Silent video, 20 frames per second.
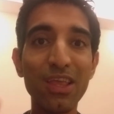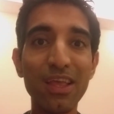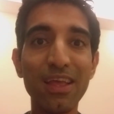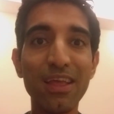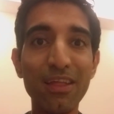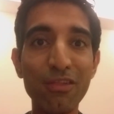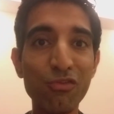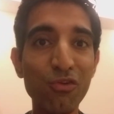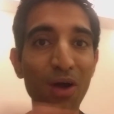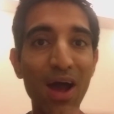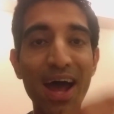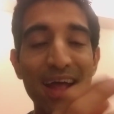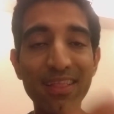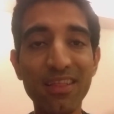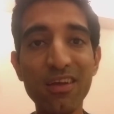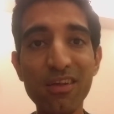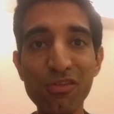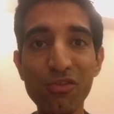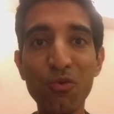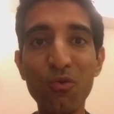So
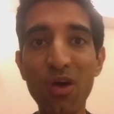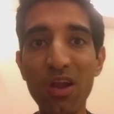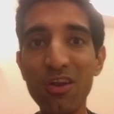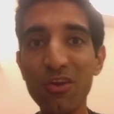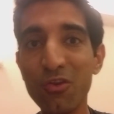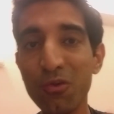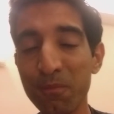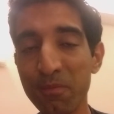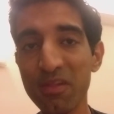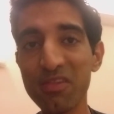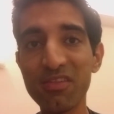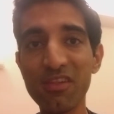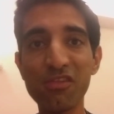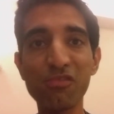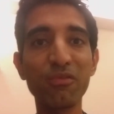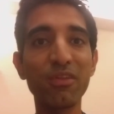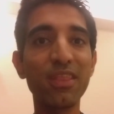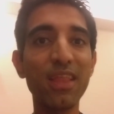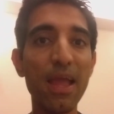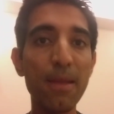others who want to do business
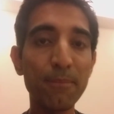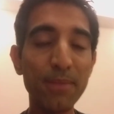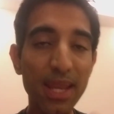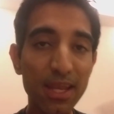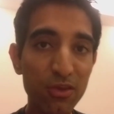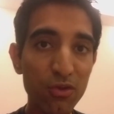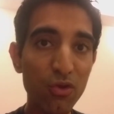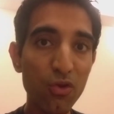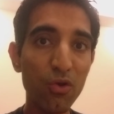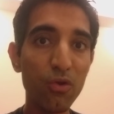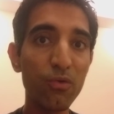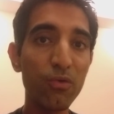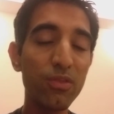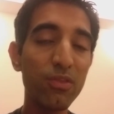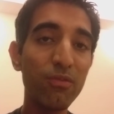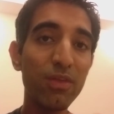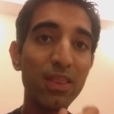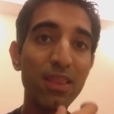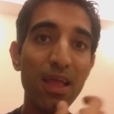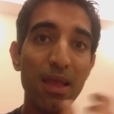with them, get to know
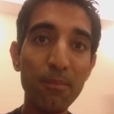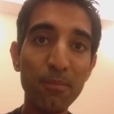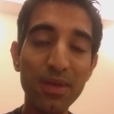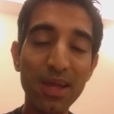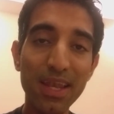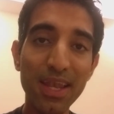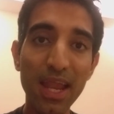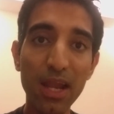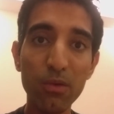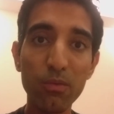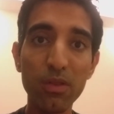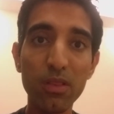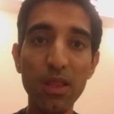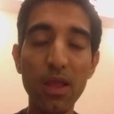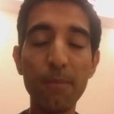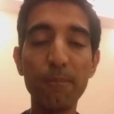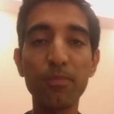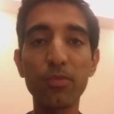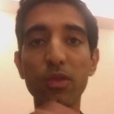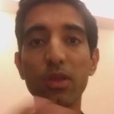with them, connect with
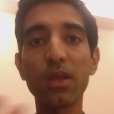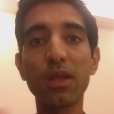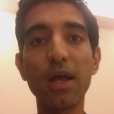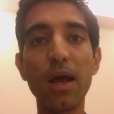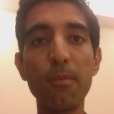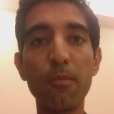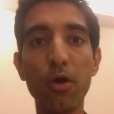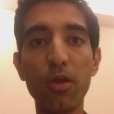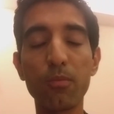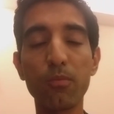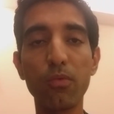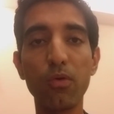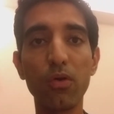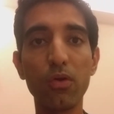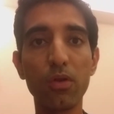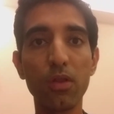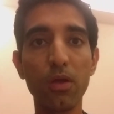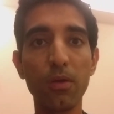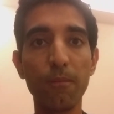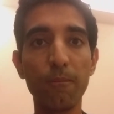them, come on
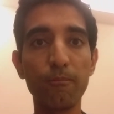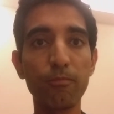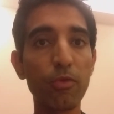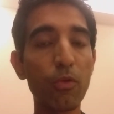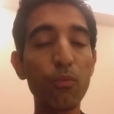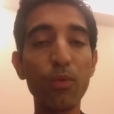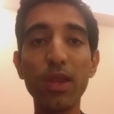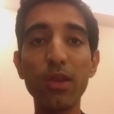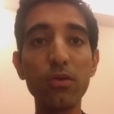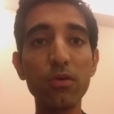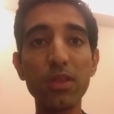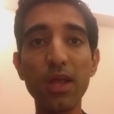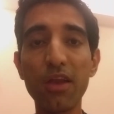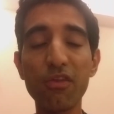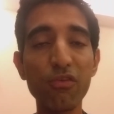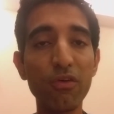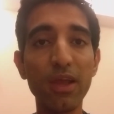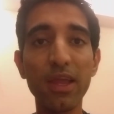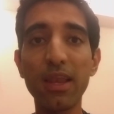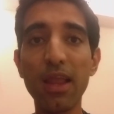board. We do that.
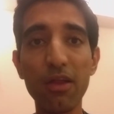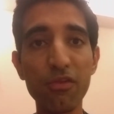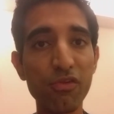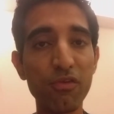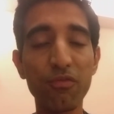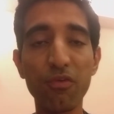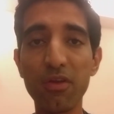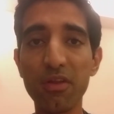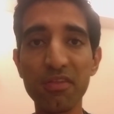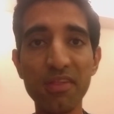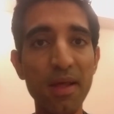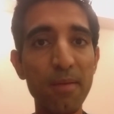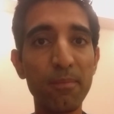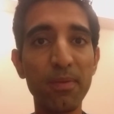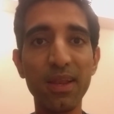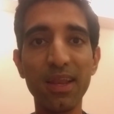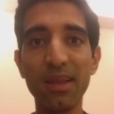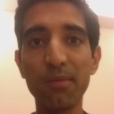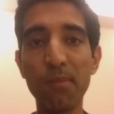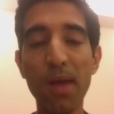So for
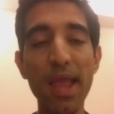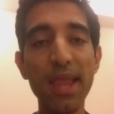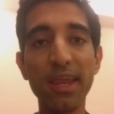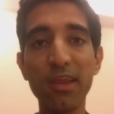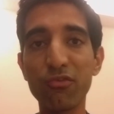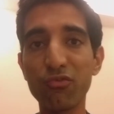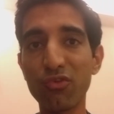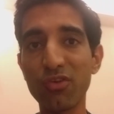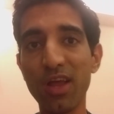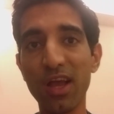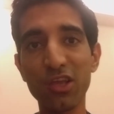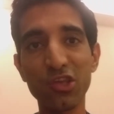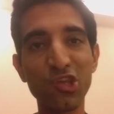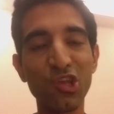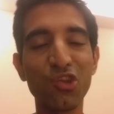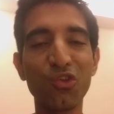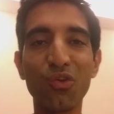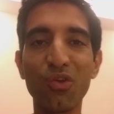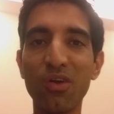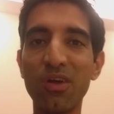example, in my
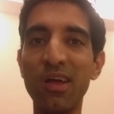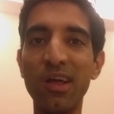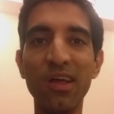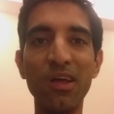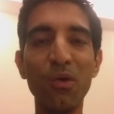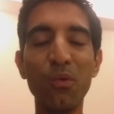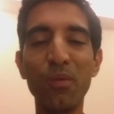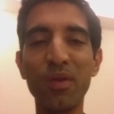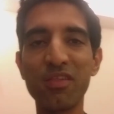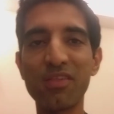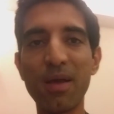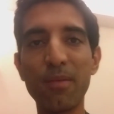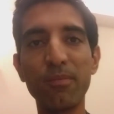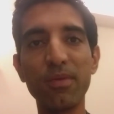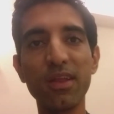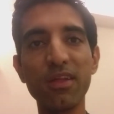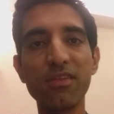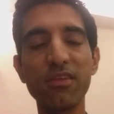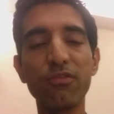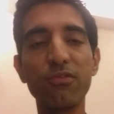introduction, when
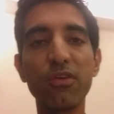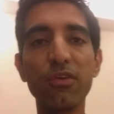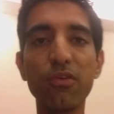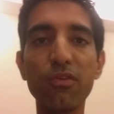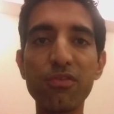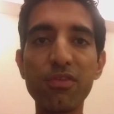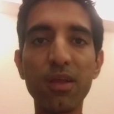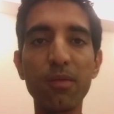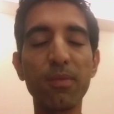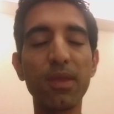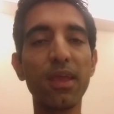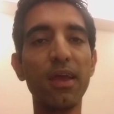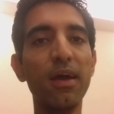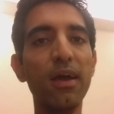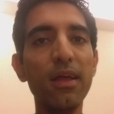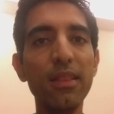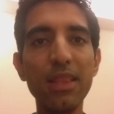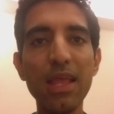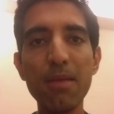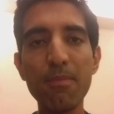somebody is introducing me,
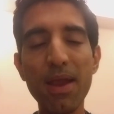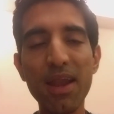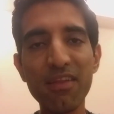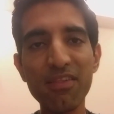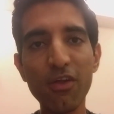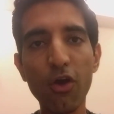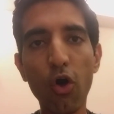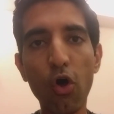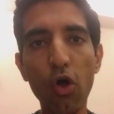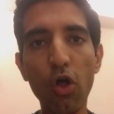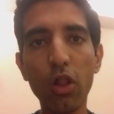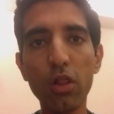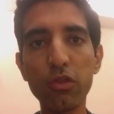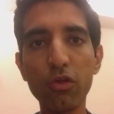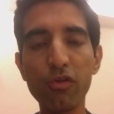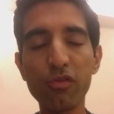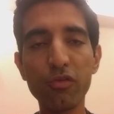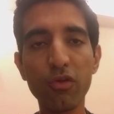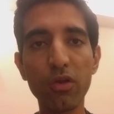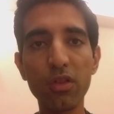they might say all
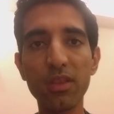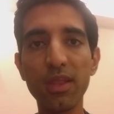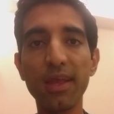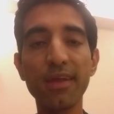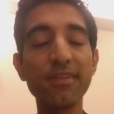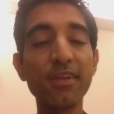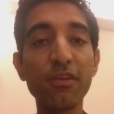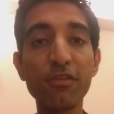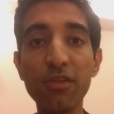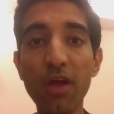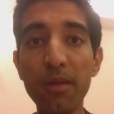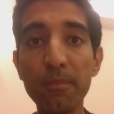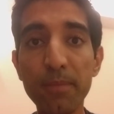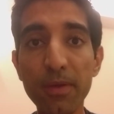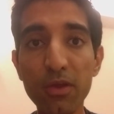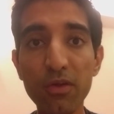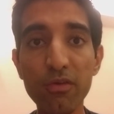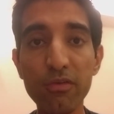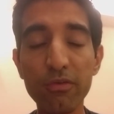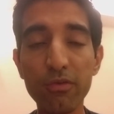those good things. It's not
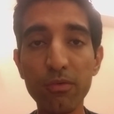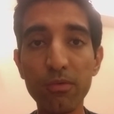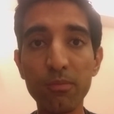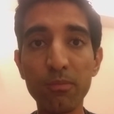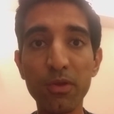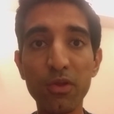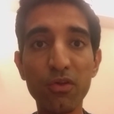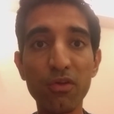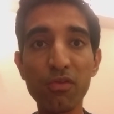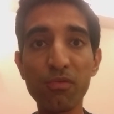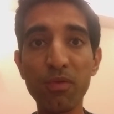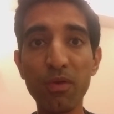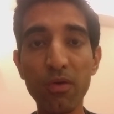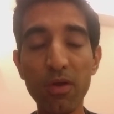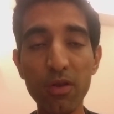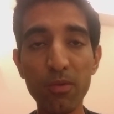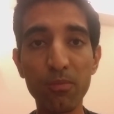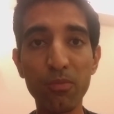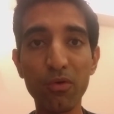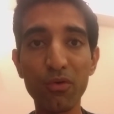because we
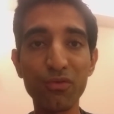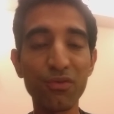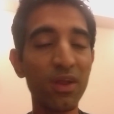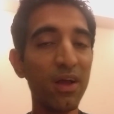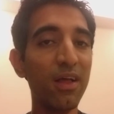want to boast.